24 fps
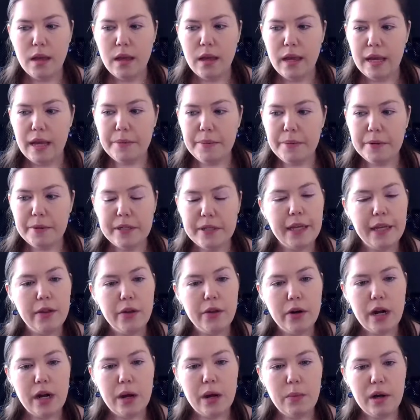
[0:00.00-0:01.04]
In particular,
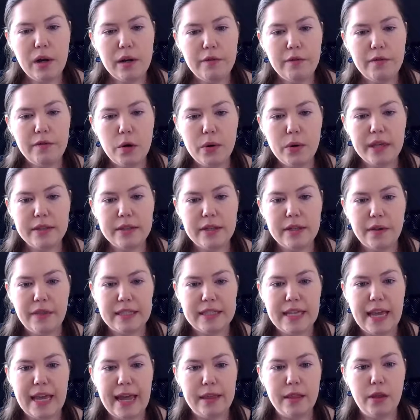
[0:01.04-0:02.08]
I want to focus on
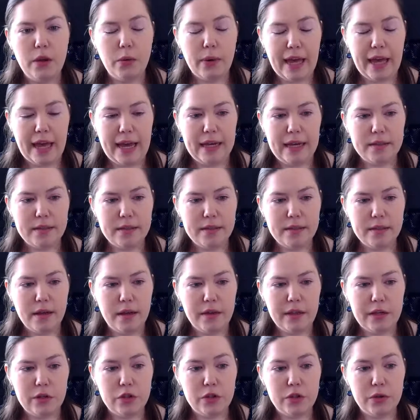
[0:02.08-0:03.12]
this halo gas
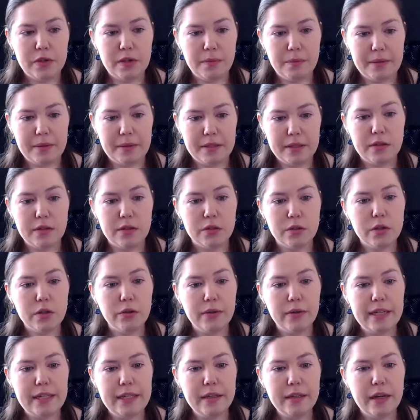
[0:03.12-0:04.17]
that shows up as this
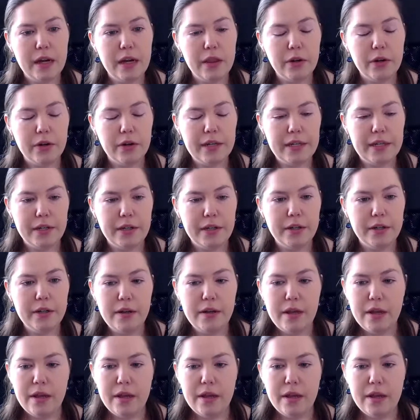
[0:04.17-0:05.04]
green color here